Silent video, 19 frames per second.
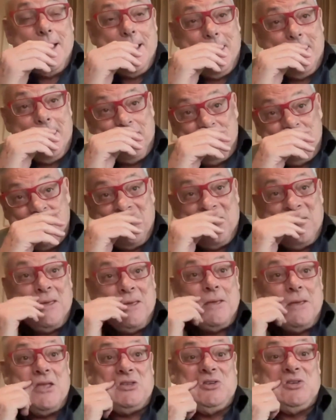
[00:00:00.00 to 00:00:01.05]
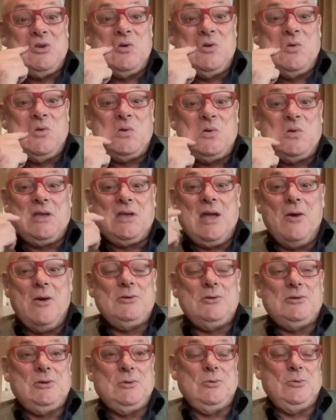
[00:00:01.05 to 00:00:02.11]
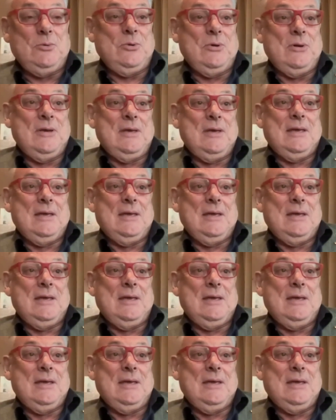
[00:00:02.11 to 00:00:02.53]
to go to